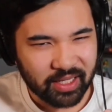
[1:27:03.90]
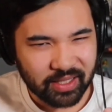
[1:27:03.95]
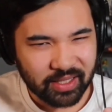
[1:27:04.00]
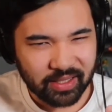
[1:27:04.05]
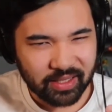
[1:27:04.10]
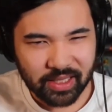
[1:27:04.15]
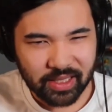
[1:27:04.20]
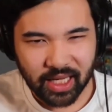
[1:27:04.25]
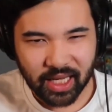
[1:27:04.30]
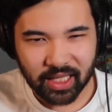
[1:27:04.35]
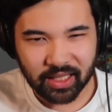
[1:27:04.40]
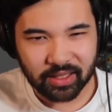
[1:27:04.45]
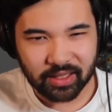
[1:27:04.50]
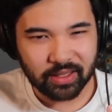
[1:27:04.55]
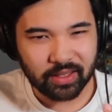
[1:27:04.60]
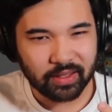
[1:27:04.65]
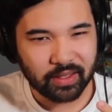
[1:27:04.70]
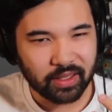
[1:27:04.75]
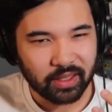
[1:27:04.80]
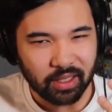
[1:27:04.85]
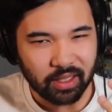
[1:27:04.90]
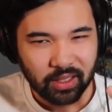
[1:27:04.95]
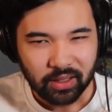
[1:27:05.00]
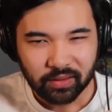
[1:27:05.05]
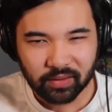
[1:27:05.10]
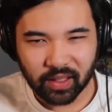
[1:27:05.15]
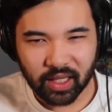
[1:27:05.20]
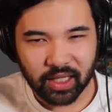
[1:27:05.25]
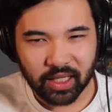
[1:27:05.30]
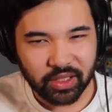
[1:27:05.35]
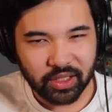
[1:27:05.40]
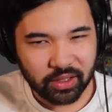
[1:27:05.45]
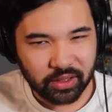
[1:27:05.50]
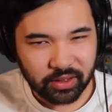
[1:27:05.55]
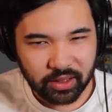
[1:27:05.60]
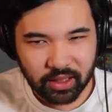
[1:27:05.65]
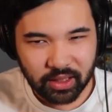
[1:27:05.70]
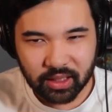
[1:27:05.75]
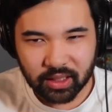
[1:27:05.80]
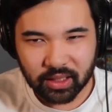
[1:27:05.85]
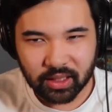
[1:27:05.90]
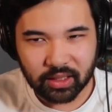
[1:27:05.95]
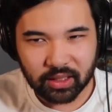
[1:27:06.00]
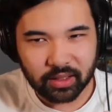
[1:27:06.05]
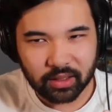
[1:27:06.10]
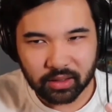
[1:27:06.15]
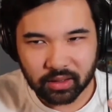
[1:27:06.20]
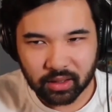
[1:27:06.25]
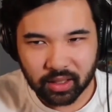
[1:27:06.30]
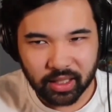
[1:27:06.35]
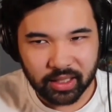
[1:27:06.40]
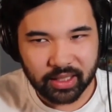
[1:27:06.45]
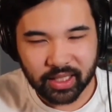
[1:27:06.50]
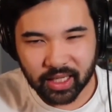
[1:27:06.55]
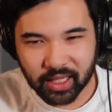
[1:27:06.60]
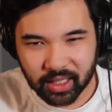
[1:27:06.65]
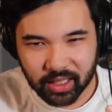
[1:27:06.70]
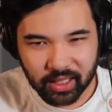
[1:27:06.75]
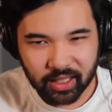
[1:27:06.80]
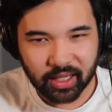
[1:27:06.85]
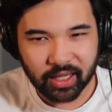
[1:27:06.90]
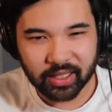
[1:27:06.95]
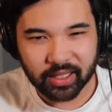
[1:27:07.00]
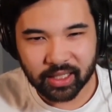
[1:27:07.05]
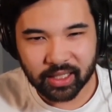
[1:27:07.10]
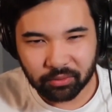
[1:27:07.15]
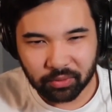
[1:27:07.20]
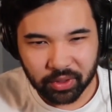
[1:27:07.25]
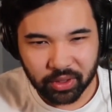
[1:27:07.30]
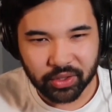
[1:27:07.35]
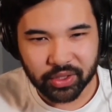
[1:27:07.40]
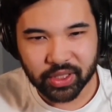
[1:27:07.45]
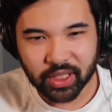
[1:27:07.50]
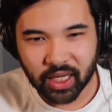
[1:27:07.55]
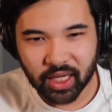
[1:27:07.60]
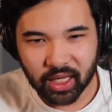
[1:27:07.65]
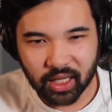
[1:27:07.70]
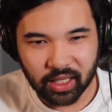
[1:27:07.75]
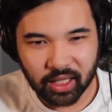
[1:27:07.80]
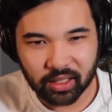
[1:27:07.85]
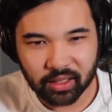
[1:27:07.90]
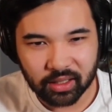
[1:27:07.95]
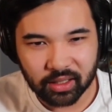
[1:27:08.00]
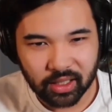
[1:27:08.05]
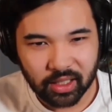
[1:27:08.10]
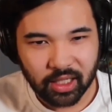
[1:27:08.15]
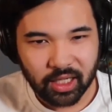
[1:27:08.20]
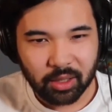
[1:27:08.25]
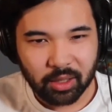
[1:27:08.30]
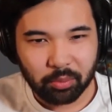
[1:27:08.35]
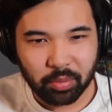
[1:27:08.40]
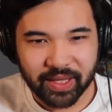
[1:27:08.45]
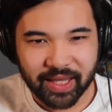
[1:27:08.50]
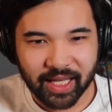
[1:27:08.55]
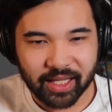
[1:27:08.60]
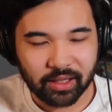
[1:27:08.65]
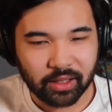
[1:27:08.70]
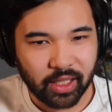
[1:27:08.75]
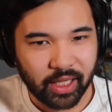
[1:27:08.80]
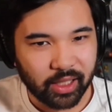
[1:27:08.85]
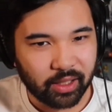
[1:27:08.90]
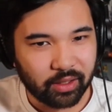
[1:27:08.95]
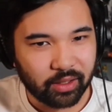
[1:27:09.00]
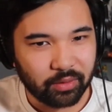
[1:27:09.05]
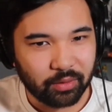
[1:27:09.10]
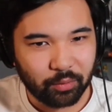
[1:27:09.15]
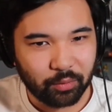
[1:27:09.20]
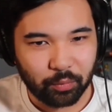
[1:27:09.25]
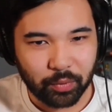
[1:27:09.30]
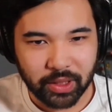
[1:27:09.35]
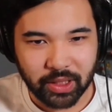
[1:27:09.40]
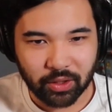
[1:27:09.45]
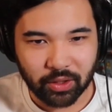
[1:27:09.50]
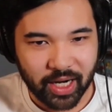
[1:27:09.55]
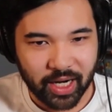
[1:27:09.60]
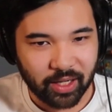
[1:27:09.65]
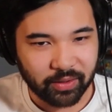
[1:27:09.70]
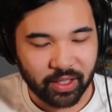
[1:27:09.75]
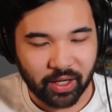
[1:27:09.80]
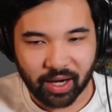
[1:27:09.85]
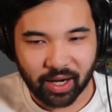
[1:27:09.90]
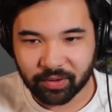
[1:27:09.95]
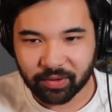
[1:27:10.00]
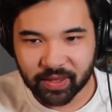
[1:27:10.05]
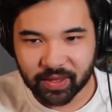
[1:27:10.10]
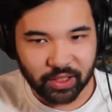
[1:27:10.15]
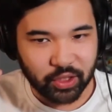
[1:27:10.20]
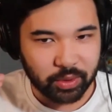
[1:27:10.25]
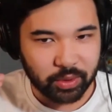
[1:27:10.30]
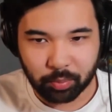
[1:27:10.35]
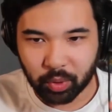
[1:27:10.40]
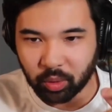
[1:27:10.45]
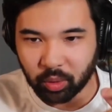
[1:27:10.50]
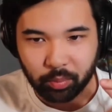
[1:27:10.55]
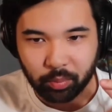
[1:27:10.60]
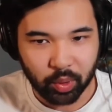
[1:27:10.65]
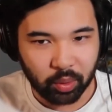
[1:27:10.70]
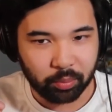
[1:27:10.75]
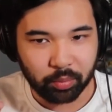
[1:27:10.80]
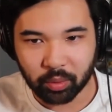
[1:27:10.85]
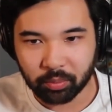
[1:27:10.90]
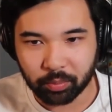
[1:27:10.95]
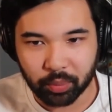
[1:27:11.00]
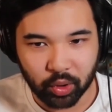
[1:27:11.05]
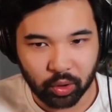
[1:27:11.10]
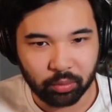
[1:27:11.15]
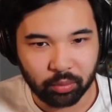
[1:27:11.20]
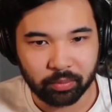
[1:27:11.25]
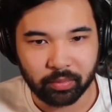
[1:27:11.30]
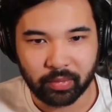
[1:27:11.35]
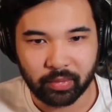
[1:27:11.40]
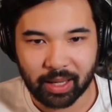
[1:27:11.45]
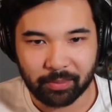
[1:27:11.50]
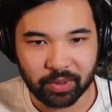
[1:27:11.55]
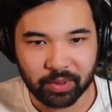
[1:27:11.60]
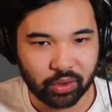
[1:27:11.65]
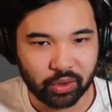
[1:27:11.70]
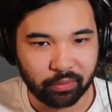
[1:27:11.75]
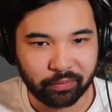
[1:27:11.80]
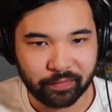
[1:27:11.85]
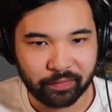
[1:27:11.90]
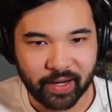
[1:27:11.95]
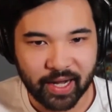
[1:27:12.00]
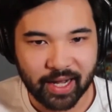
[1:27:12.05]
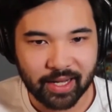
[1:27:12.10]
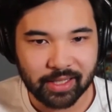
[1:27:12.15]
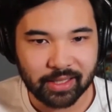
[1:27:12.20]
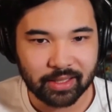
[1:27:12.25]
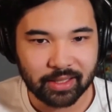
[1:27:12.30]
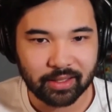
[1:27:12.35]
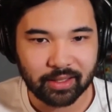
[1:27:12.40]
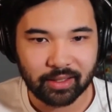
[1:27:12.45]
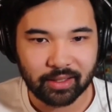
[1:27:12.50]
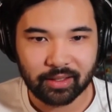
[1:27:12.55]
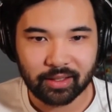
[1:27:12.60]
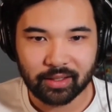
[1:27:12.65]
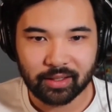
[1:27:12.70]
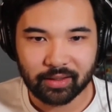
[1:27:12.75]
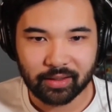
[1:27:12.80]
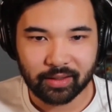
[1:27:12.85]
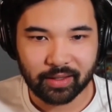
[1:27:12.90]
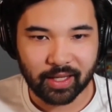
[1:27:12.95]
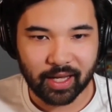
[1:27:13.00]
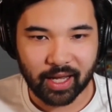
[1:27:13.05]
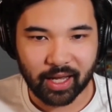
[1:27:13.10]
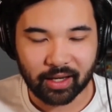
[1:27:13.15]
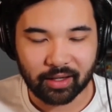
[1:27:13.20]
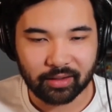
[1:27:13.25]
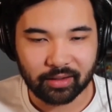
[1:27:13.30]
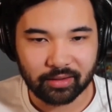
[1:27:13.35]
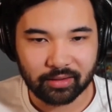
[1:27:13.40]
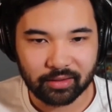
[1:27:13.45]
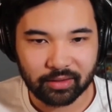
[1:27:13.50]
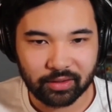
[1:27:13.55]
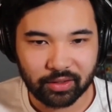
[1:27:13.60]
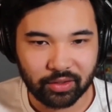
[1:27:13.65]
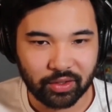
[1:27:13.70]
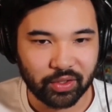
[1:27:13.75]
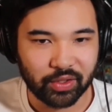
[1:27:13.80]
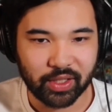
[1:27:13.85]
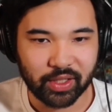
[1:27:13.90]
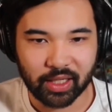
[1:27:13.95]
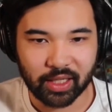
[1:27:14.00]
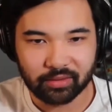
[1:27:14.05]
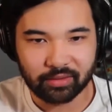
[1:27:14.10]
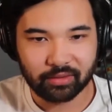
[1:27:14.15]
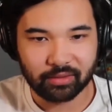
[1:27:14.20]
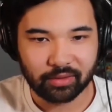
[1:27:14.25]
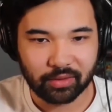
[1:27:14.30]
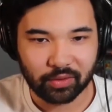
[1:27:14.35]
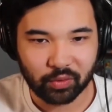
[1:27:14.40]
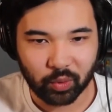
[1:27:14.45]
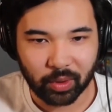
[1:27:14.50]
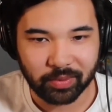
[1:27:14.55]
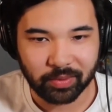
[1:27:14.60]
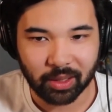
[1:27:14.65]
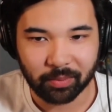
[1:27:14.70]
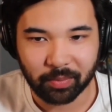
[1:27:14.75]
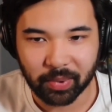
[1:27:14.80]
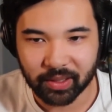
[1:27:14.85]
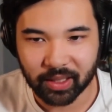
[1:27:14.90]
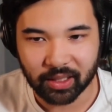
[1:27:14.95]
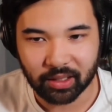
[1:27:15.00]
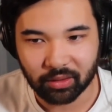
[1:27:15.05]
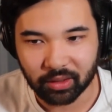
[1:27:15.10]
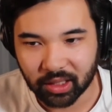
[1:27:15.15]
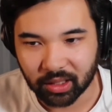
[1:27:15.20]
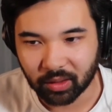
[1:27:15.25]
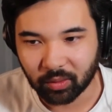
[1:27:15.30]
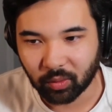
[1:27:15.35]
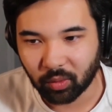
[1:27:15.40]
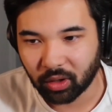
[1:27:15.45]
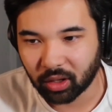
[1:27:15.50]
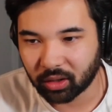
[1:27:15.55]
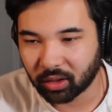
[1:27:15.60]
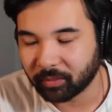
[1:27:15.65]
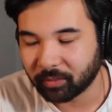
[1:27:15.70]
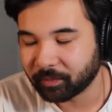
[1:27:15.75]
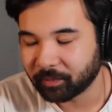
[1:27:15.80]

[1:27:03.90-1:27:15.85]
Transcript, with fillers: sense. Logically, I get it. I get what you're saying. But then like when you're out there, everything just boom, boom, boom, boom happens so fast that you just get swept up and then you're eating water.